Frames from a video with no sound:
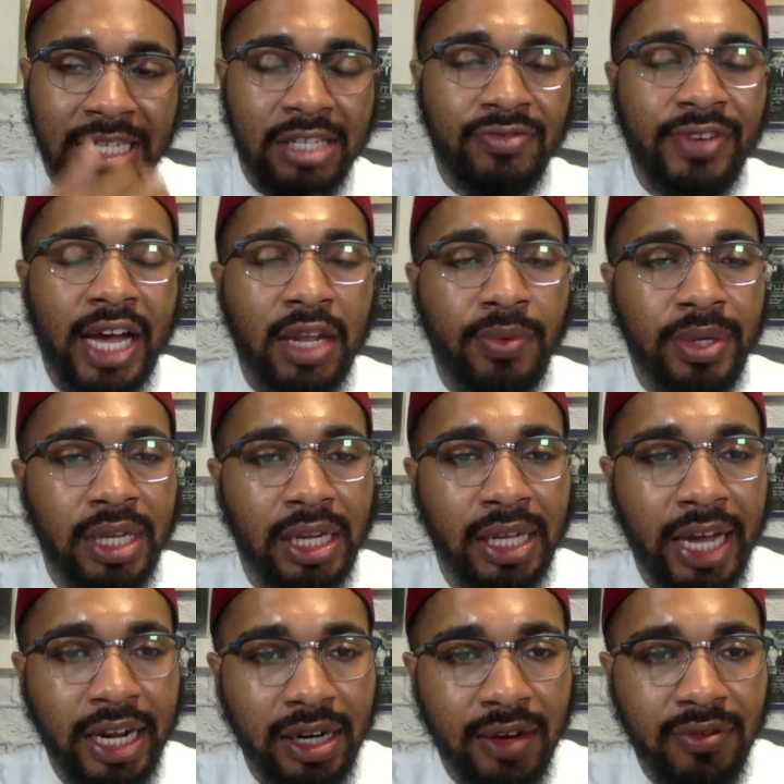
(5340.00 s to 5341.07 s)
just following the
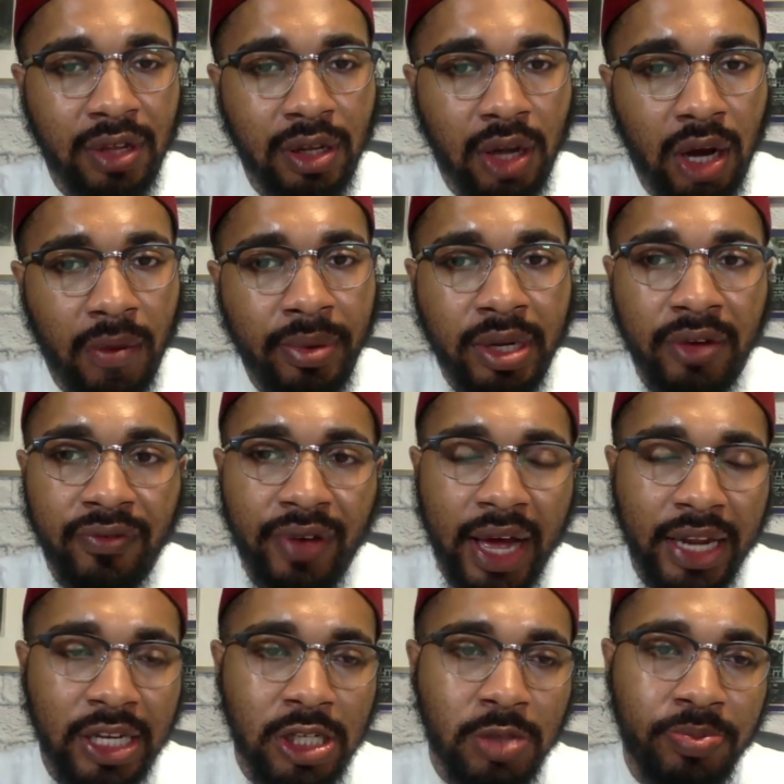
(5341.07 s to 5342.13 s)
letter of the law, but you're
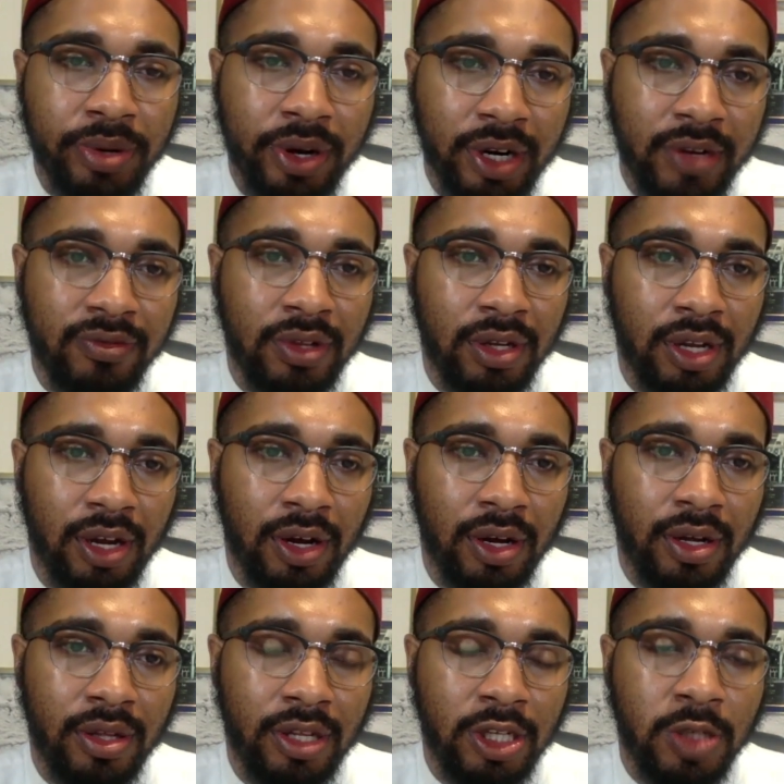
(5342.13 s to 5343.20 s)
following the spirit of the
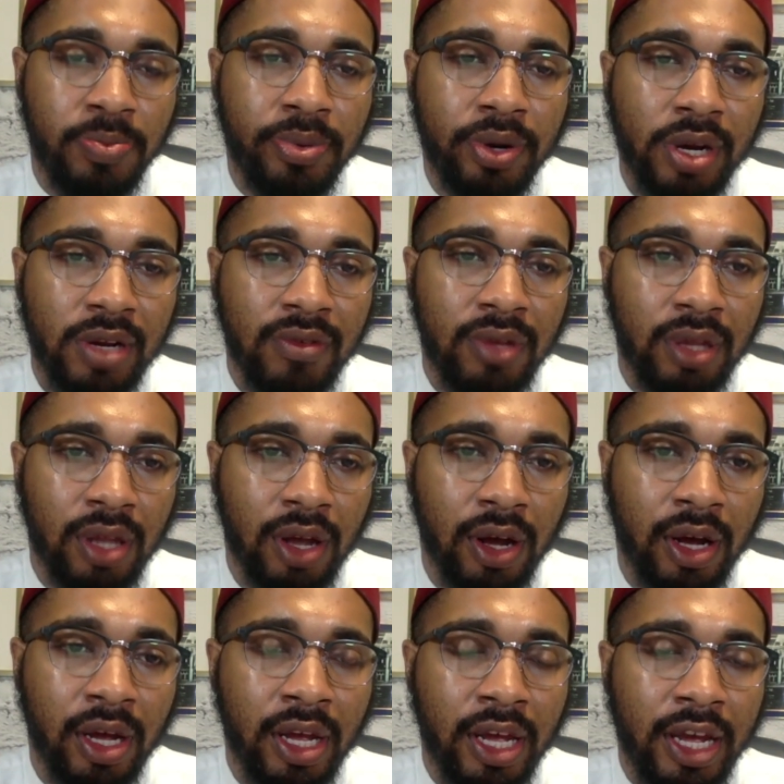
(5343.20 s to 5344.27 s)
law. The spirit of the
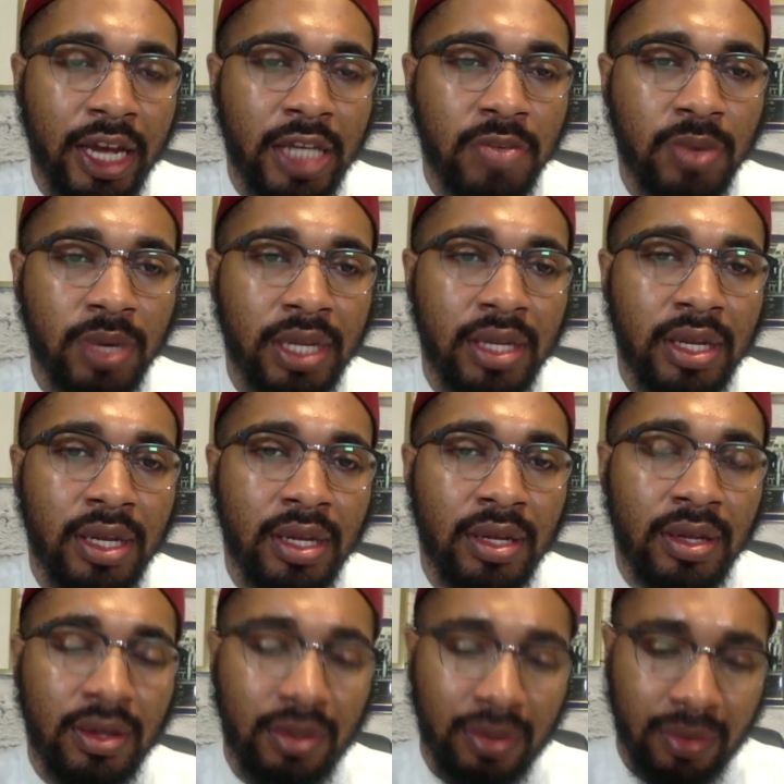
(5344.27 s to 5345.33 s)
law is what
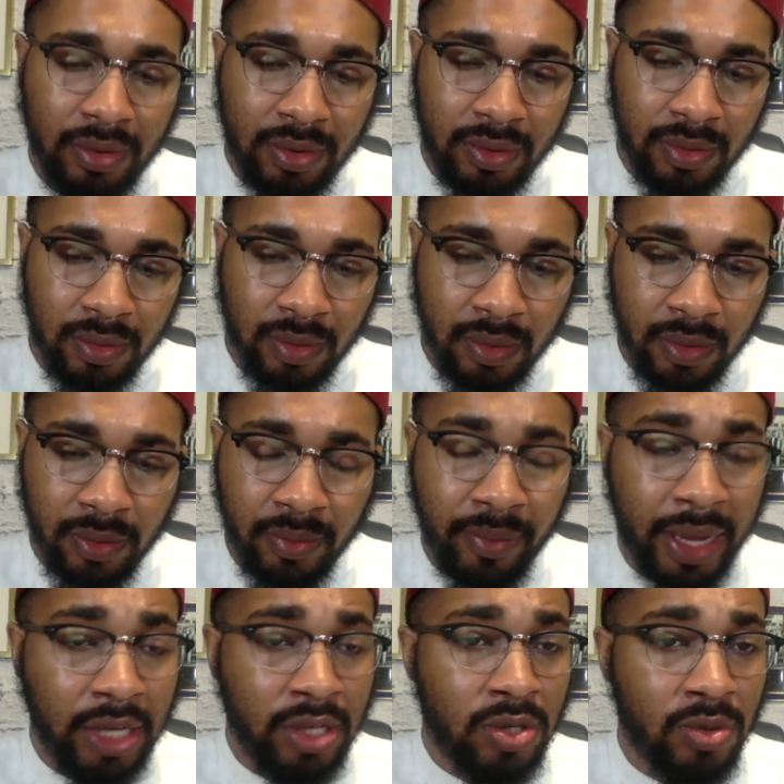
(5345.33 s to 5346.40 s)

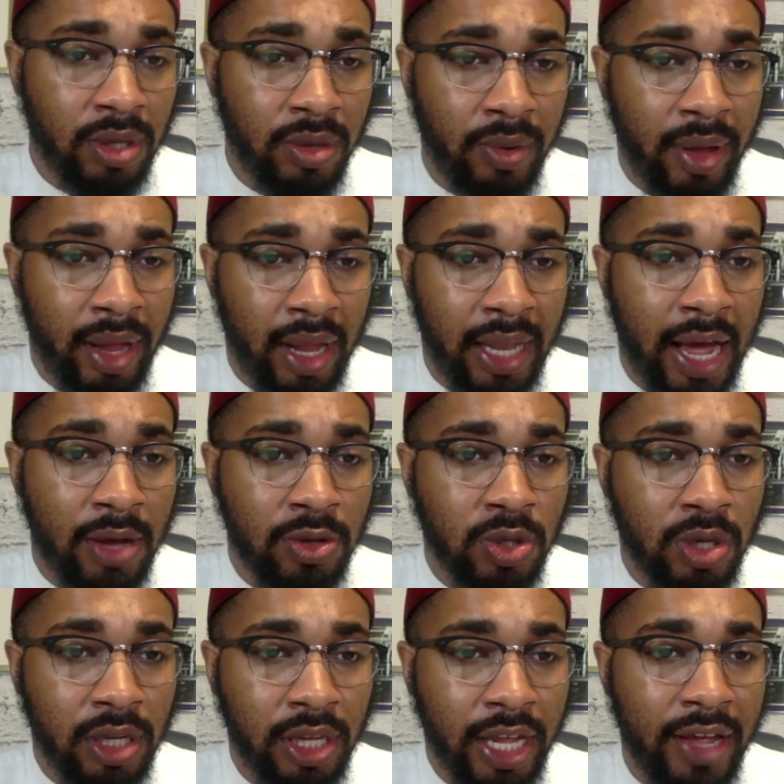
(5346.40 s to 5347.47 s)
allows you
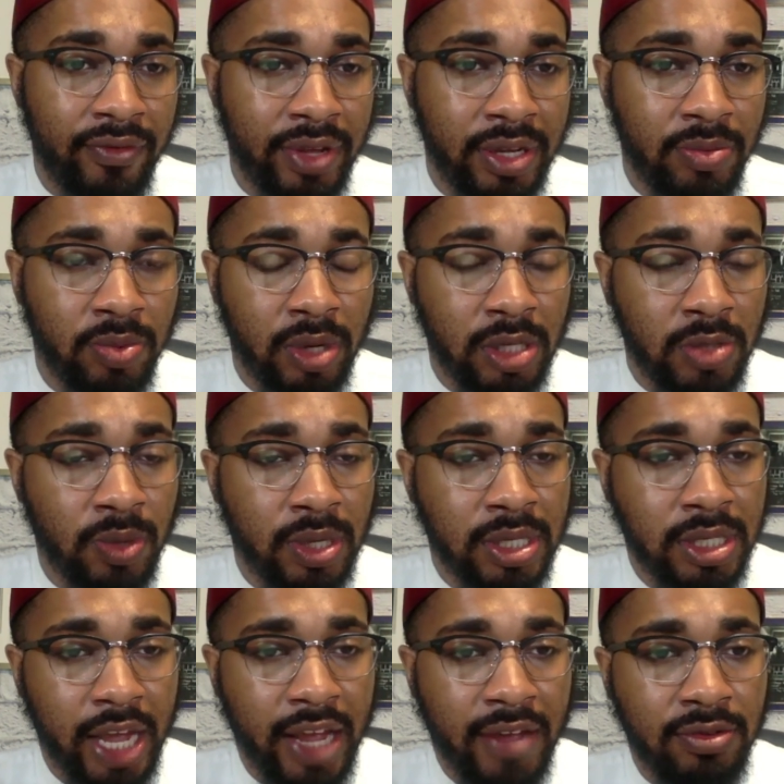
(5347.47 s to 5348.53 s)
to live. It's what
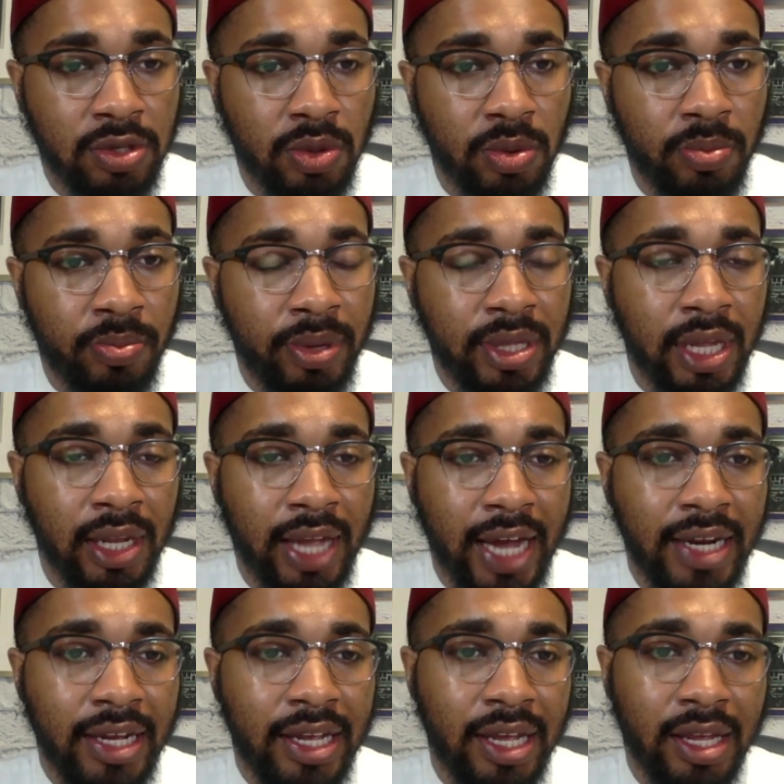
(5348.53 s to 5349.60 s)
saves you. But the
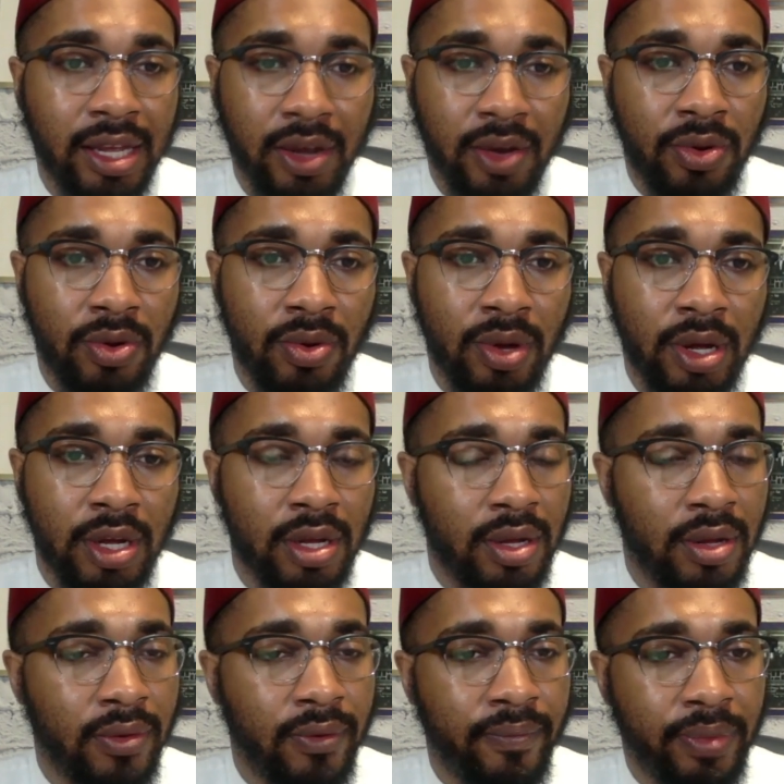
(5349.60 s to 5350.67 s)
letter can kill you.
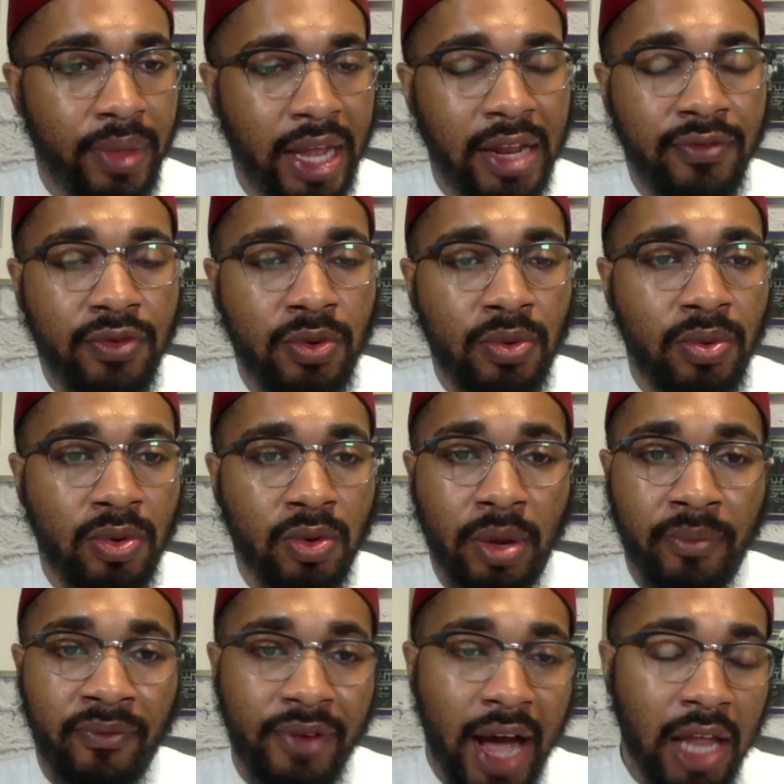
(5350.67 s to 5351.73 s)
And if you
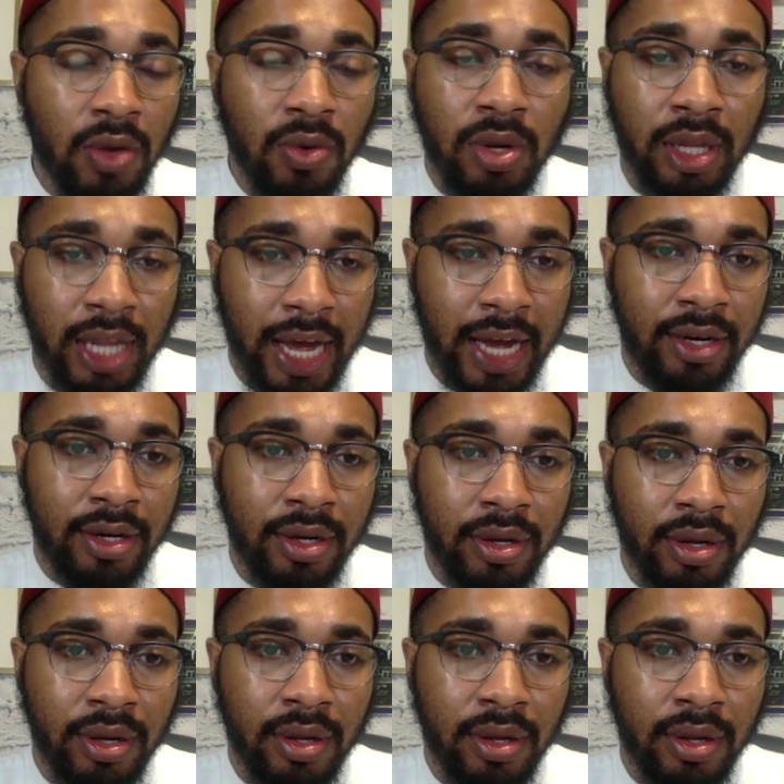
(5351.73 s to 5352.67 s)
can follow the letter